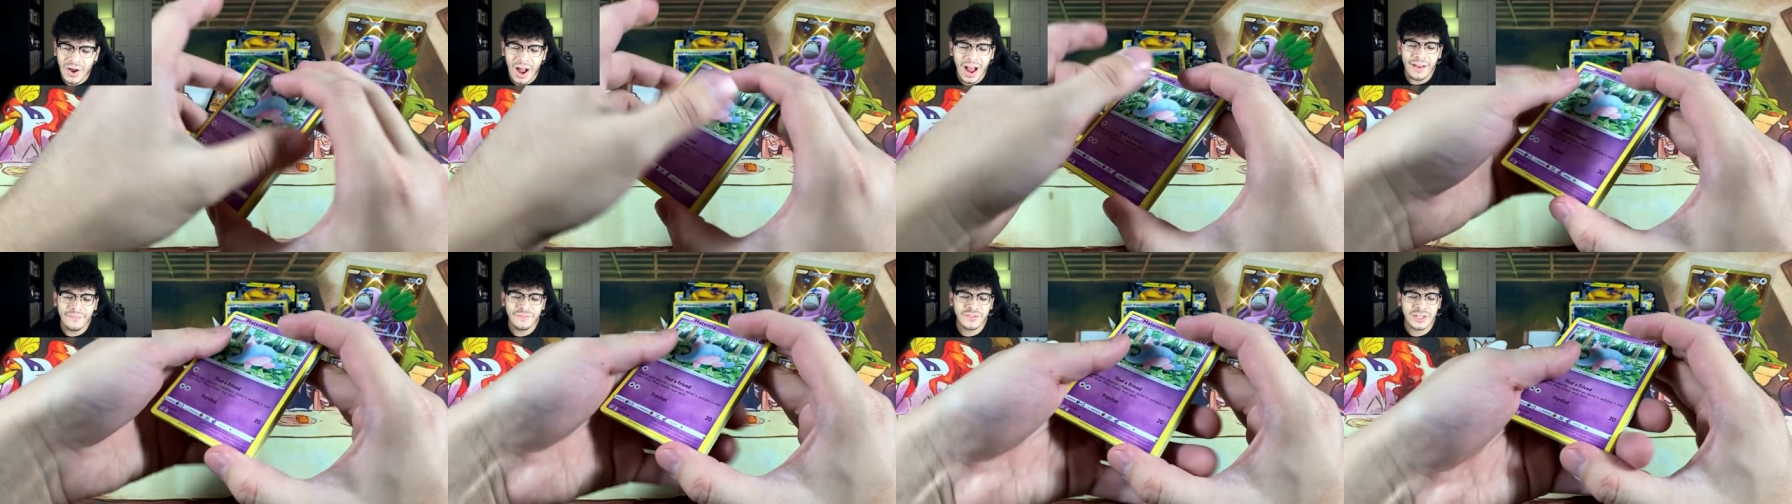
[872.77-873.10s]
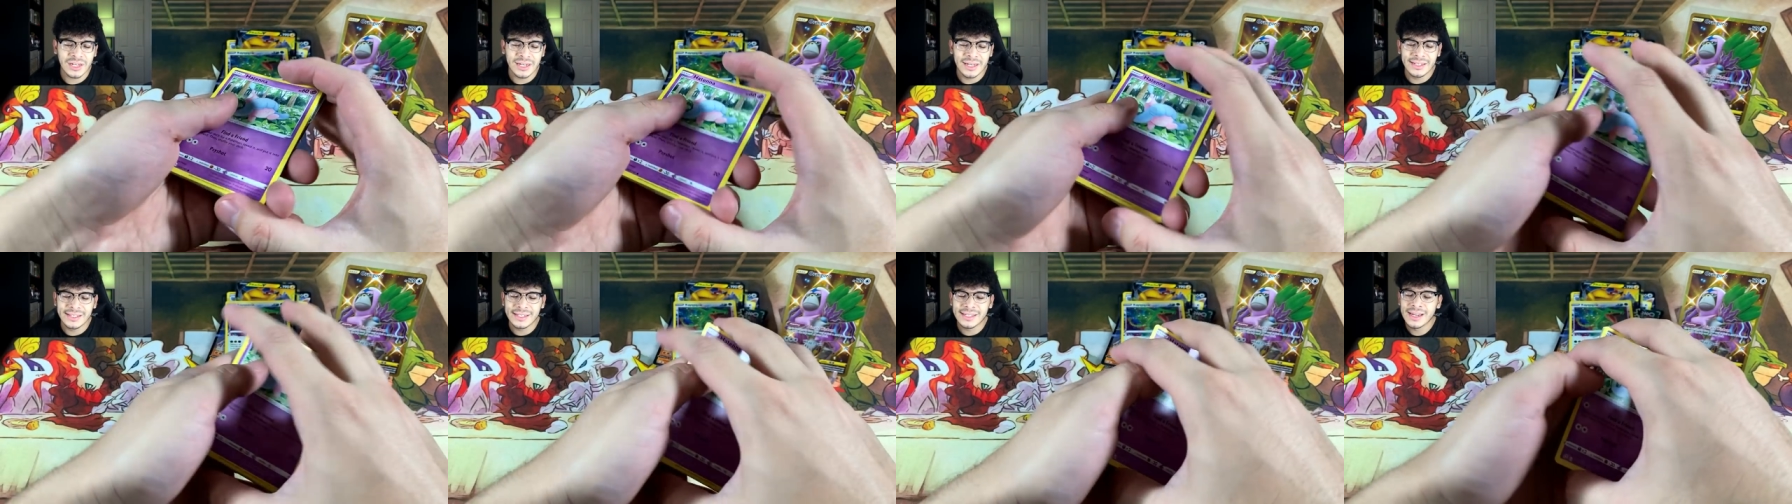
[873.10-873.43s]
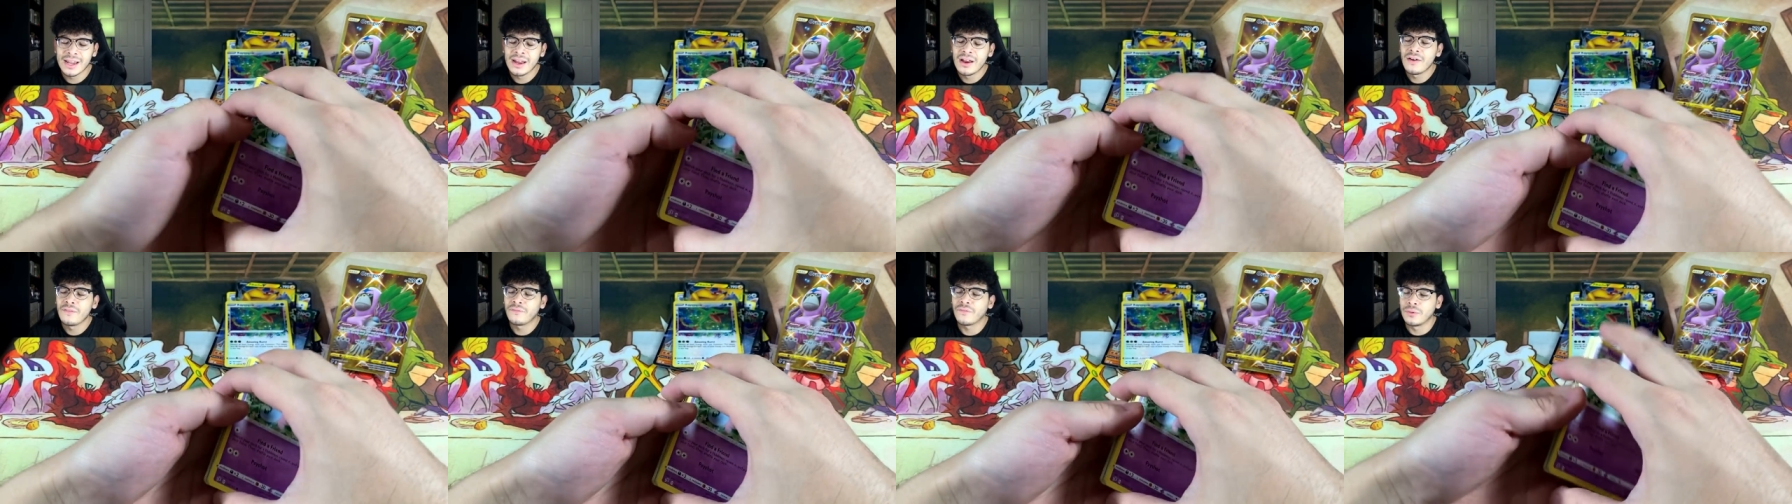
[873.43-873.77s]
five tins
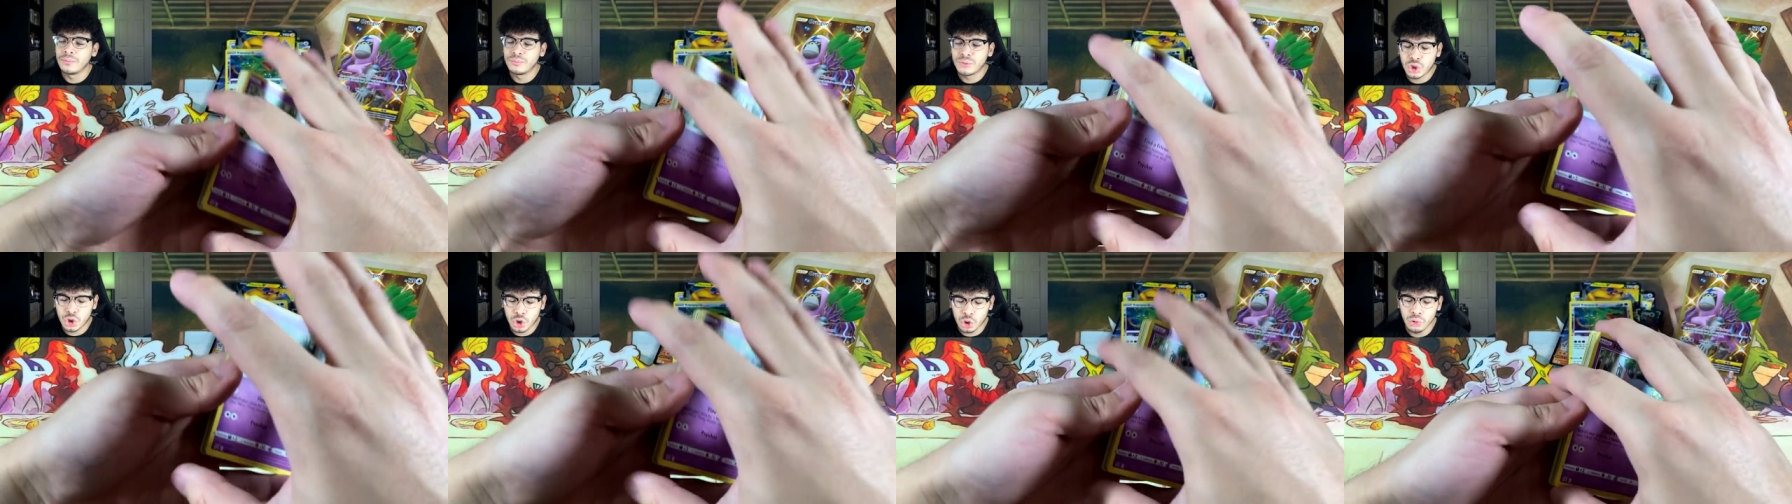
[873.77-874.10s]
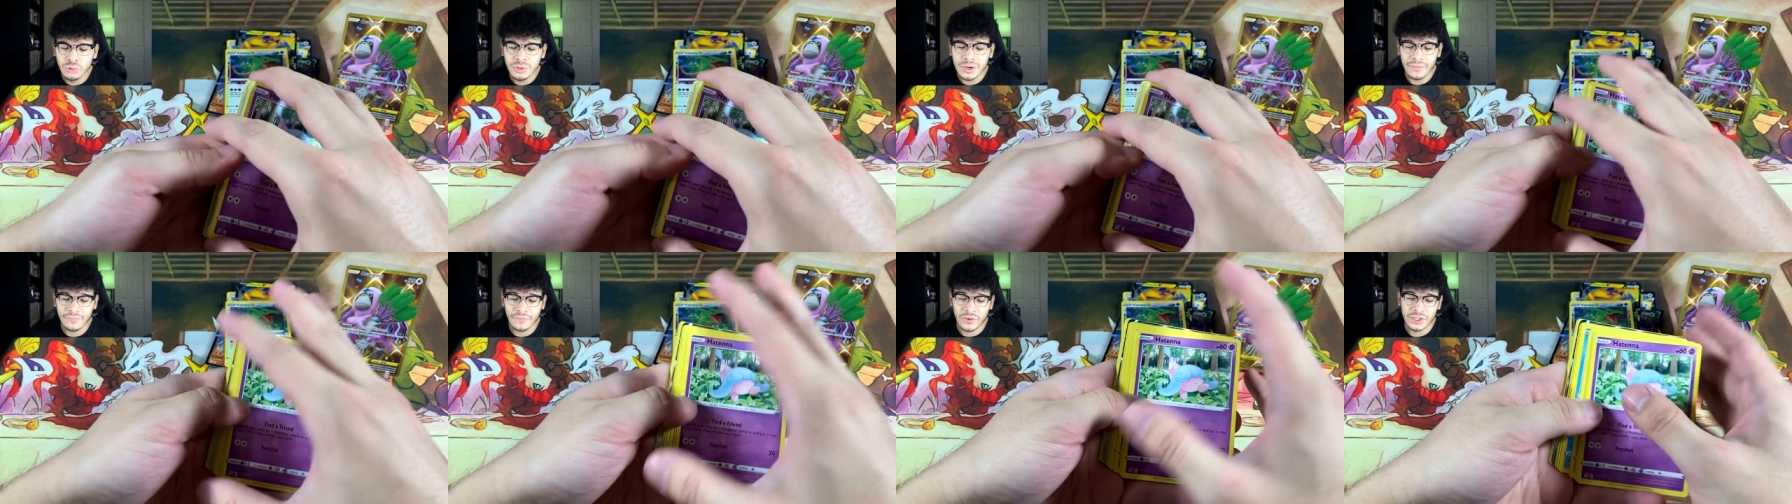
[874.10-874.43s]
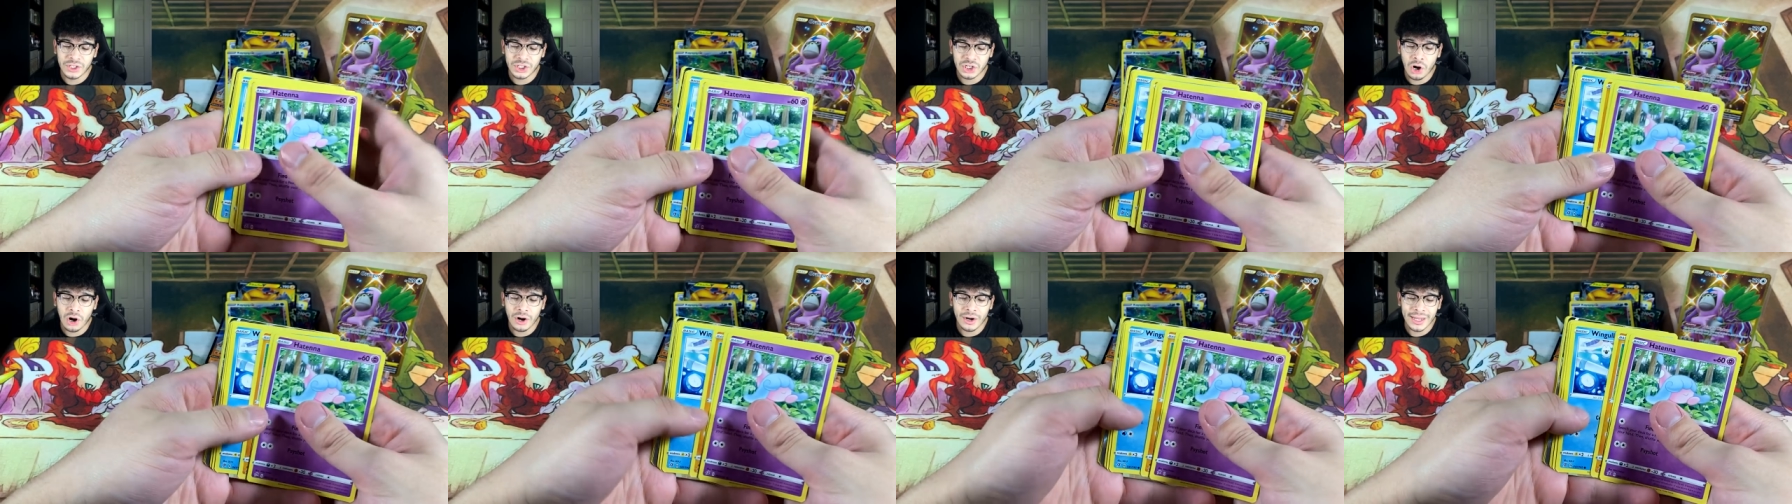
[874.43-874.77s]
from two
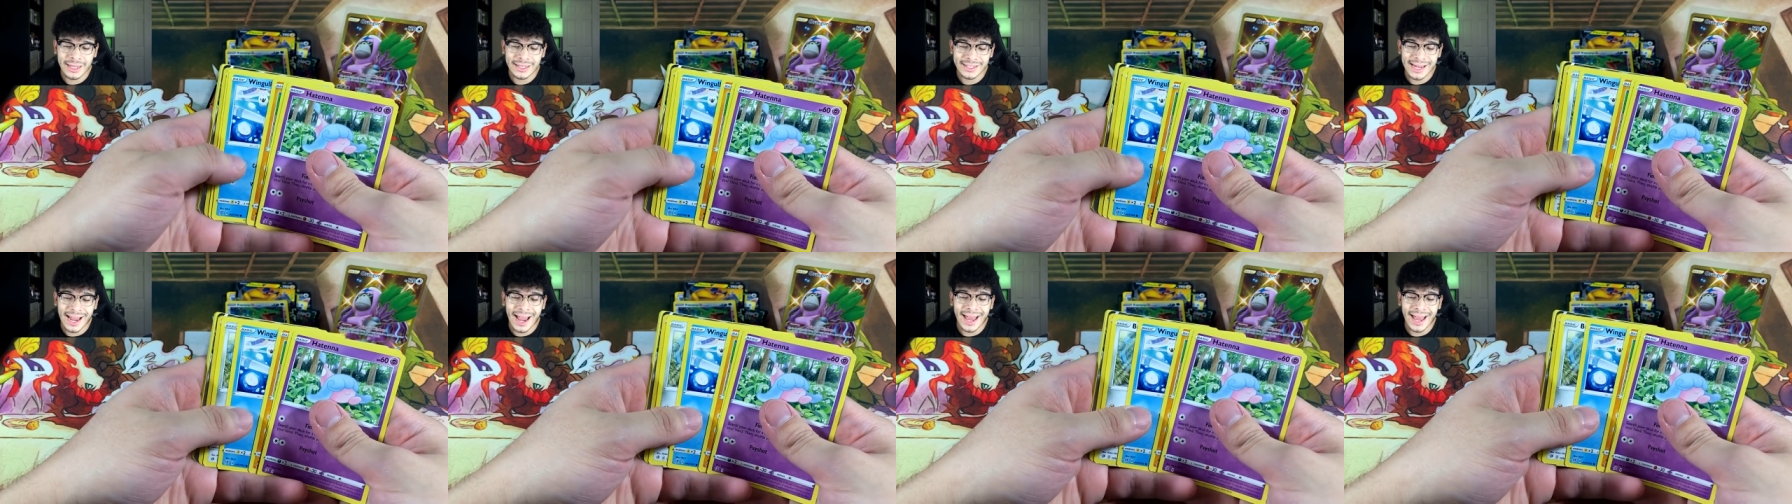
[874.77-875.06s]
different targets.